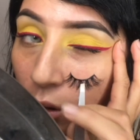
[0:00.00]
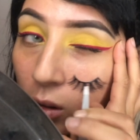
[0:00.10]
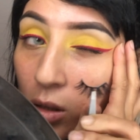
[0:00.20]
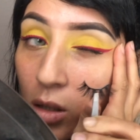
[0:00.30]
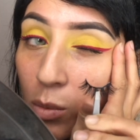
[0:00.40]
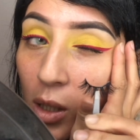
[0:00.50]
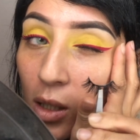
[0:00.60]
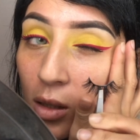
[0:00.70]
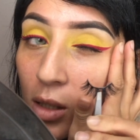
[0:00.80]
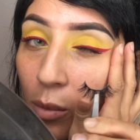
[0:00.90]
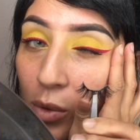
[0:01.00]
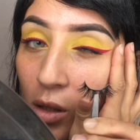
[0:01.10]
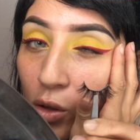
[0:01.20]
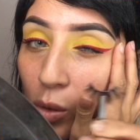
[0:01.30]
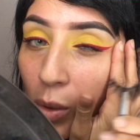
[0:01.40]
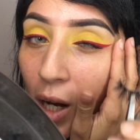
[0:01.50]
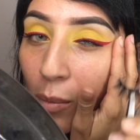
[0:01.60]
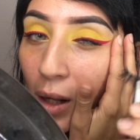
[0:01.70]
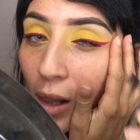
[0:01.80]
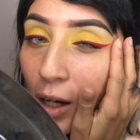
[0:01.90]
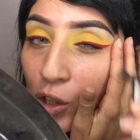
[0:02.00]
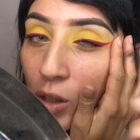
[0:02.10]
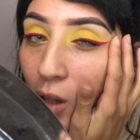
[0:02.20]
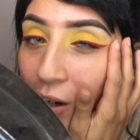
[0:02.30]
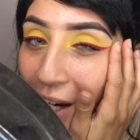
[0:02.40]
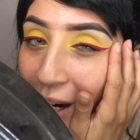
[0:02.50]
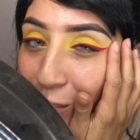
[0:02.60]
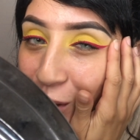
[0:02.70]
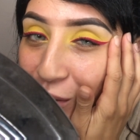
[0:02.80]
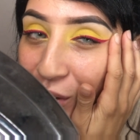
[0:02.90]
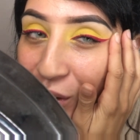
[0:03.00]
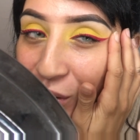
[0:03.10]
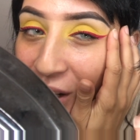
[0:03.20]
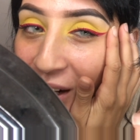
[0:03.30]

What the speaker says: This is me attempting to apply my lashes on camera for you